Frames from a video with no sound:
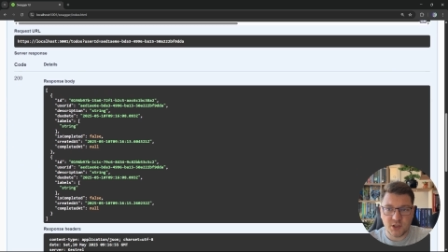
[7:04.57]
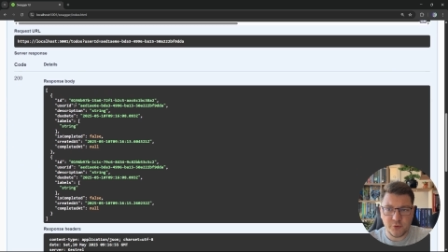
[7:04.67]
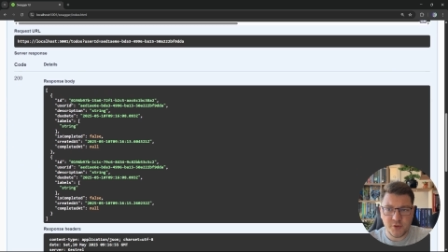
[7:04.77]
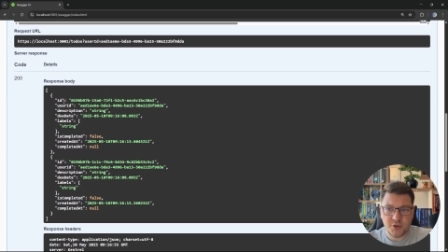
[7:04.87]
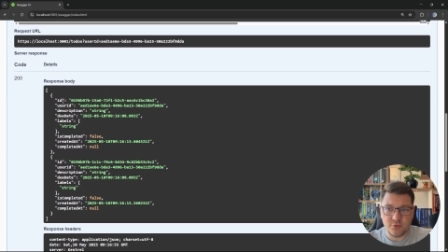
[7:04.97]
the
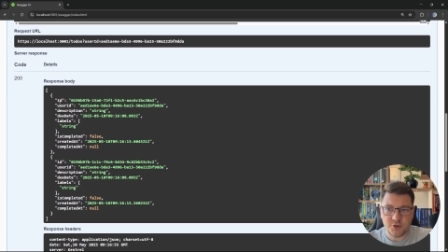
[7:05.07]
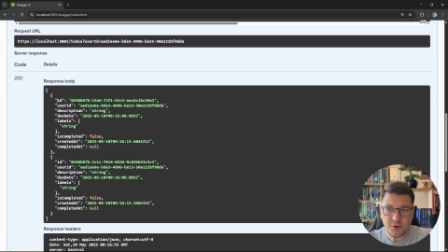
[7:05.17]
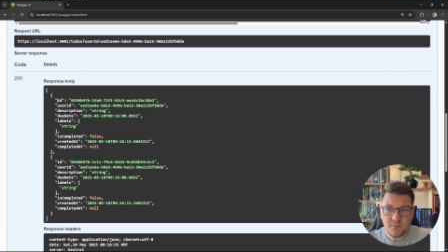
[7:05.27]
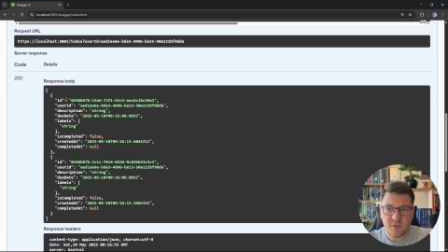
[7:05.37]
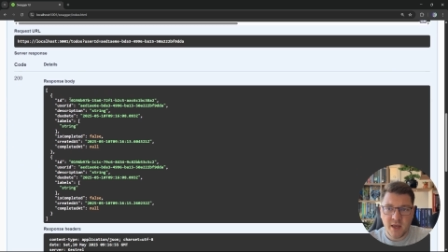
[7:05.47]
current
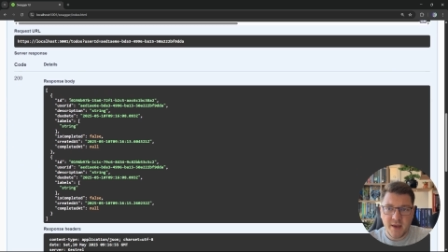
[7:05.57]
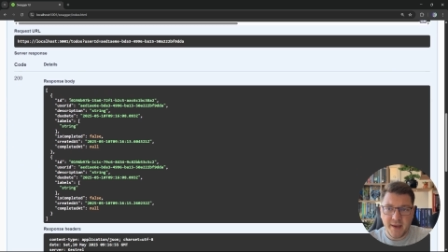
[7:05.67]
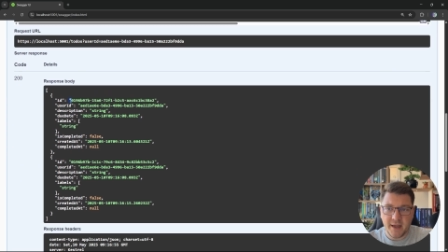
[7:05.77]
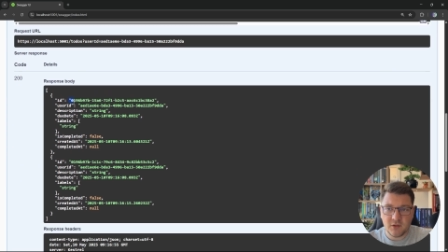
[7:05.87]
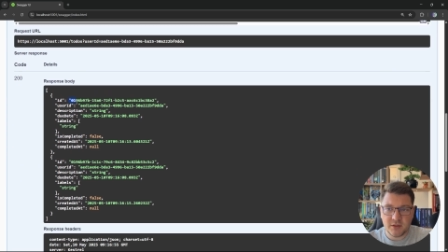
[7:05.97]
user,
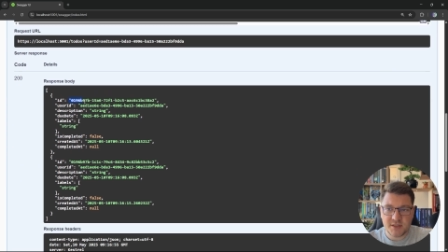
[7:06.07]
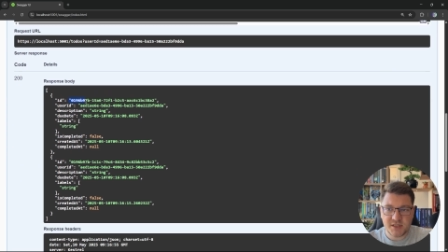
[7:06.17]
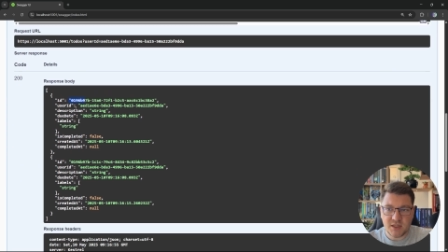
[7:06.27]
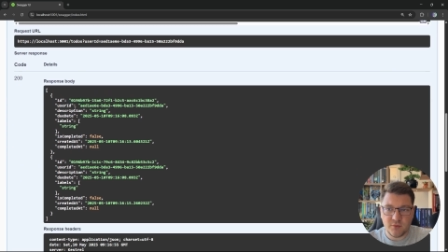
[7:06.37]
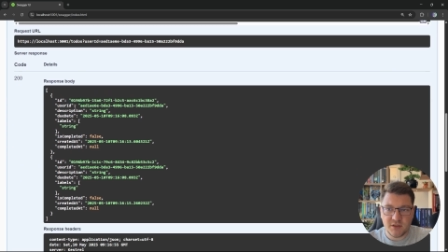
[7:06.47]
and let's
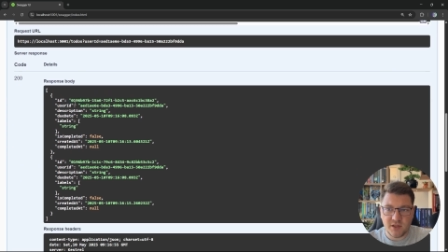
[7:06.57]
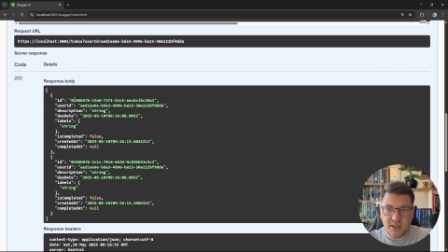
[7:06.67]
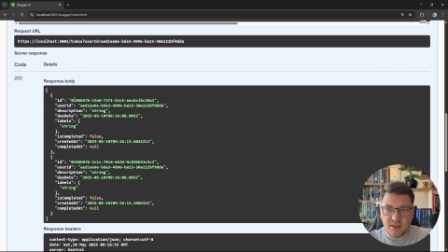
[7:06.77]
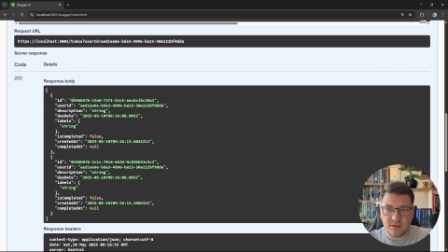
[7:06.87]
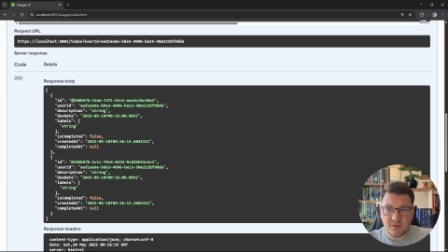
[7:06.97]
say we
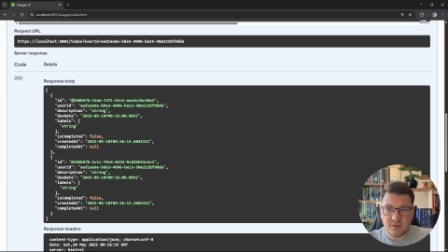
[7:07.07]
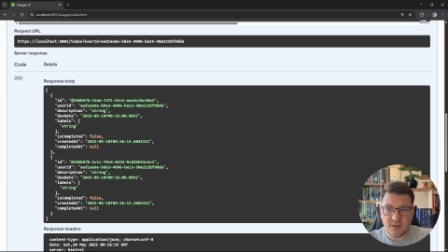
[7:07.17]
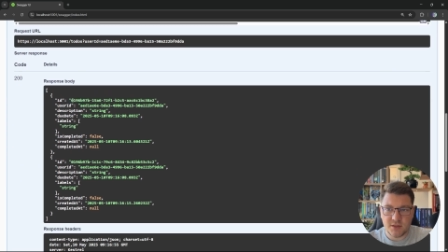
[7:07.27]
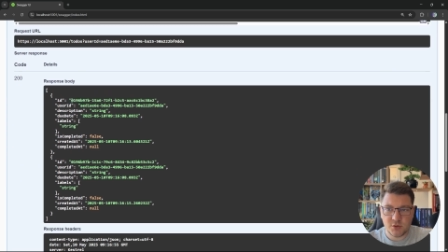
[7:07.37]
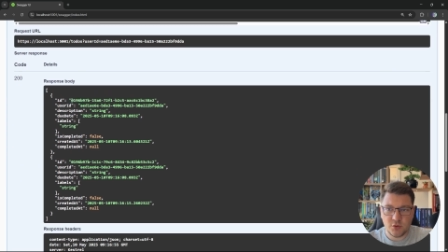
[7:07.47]
take
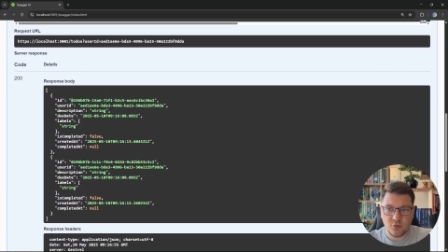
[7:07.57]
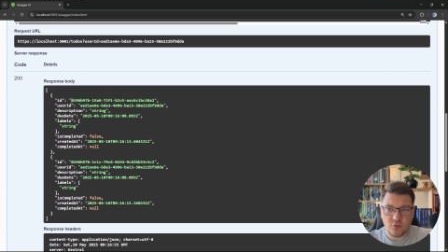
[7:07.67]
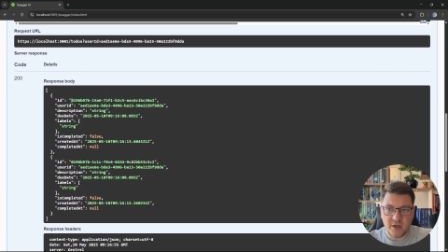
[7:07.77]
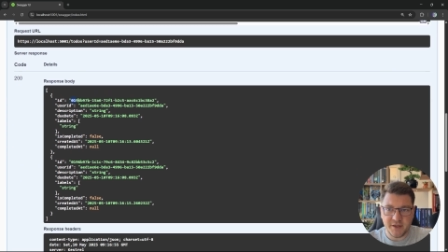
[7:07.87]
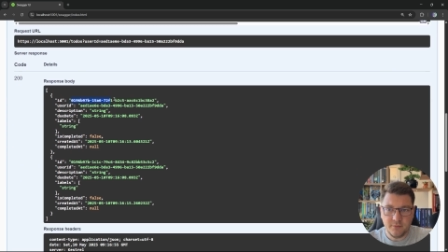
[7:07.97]
this
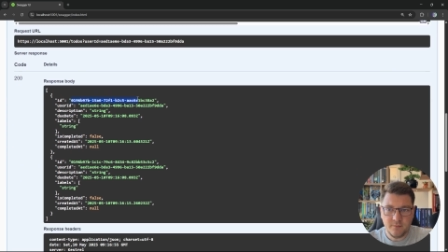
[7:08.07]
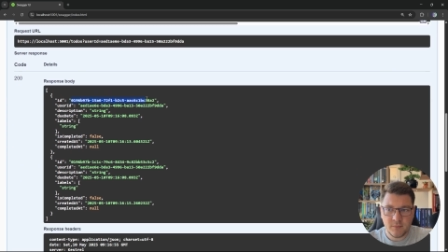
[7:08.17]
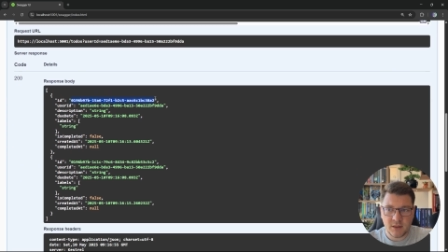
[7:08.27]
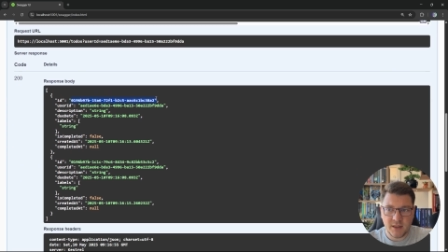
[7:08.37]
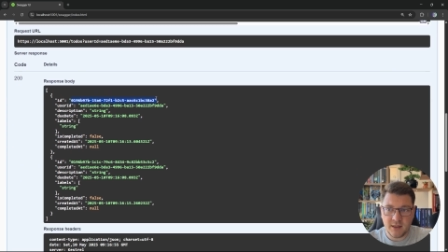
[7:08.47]
to-do
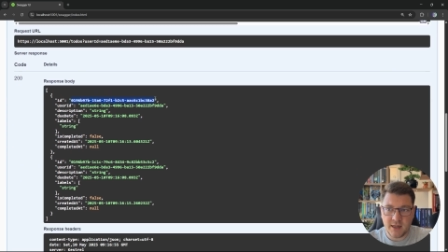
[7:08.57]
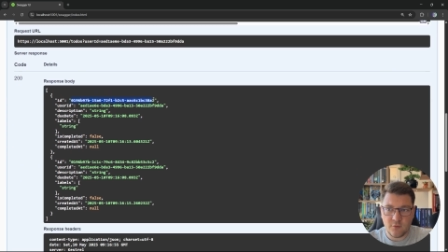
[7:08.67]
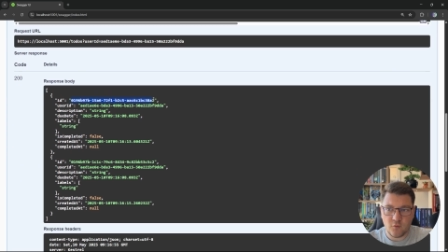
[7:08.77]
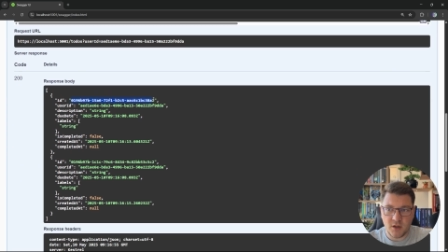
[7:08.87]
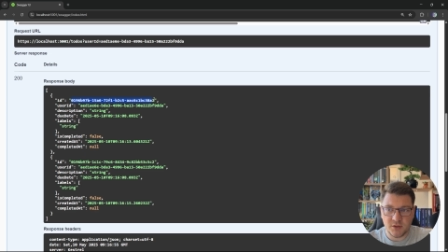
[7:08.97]
item that I
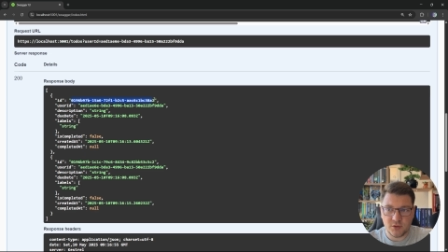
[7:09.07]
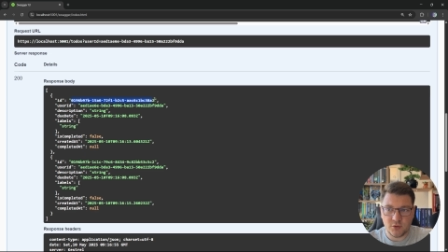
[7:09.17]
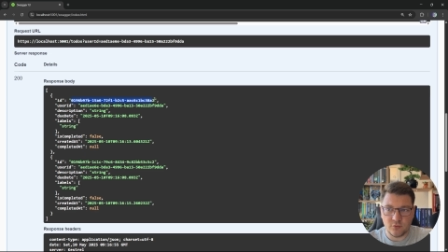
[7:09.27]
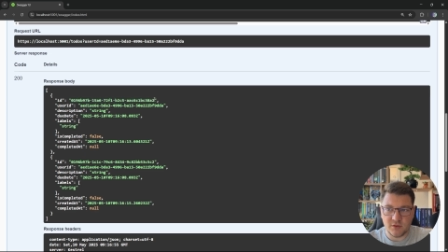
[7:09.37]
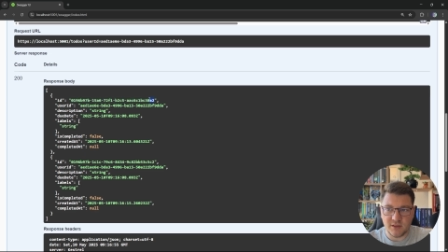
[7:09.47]
want
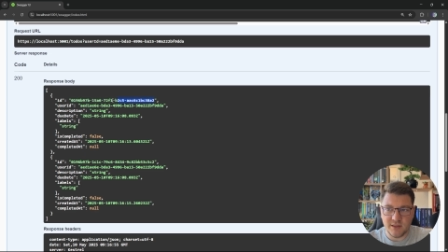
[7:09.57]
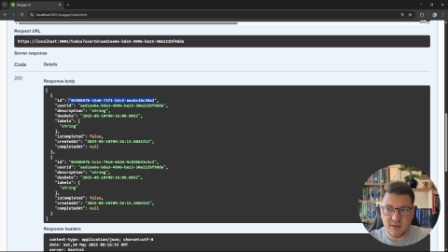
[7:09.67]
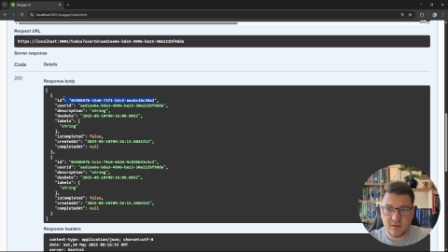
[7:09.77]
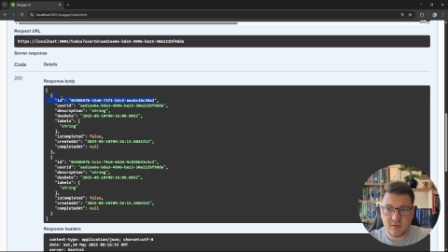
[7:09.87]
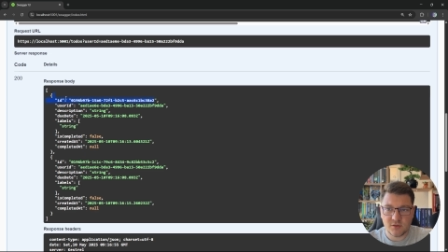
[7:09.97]
to
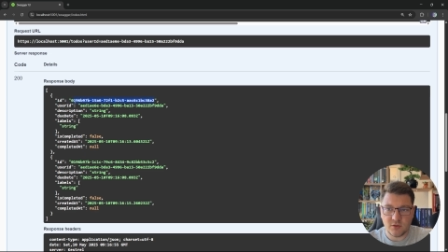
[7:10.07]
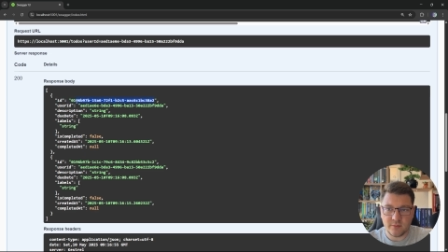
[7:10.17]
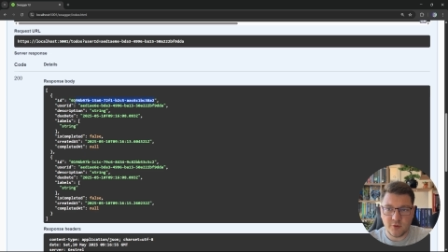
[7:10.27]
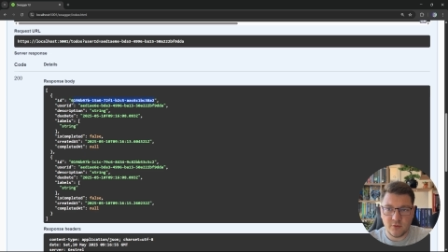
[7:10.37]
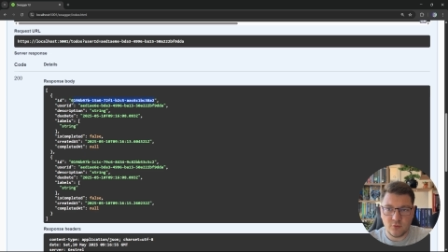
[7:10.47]
delete, so
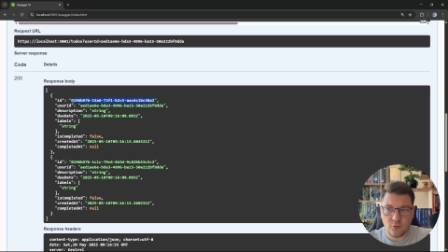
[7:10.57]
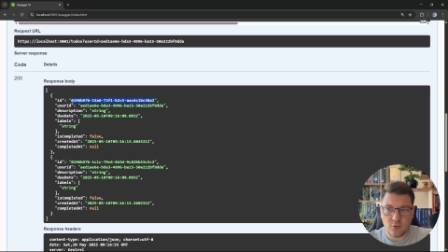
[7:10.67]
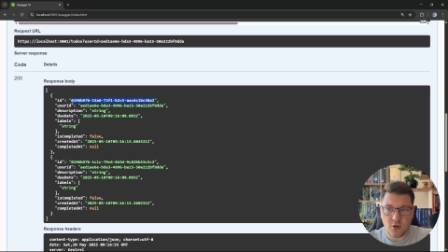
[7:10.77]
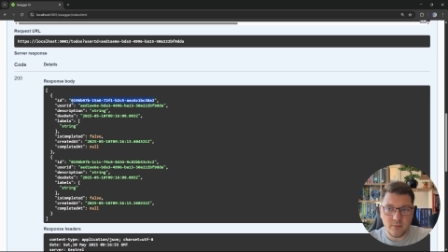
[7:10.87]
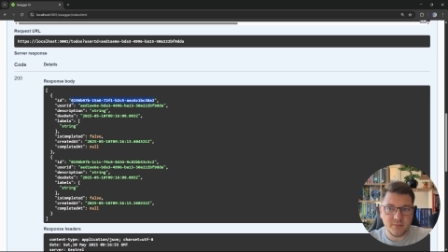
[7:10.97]
I'm going to
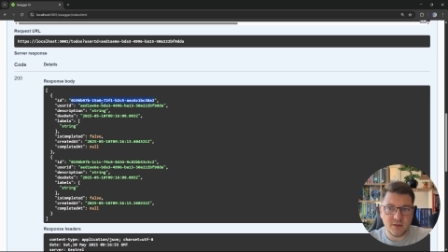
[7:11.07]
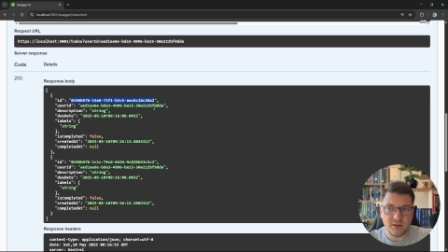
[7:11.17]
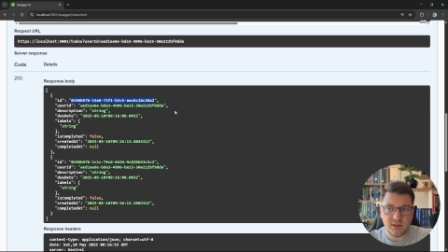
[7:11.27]
copy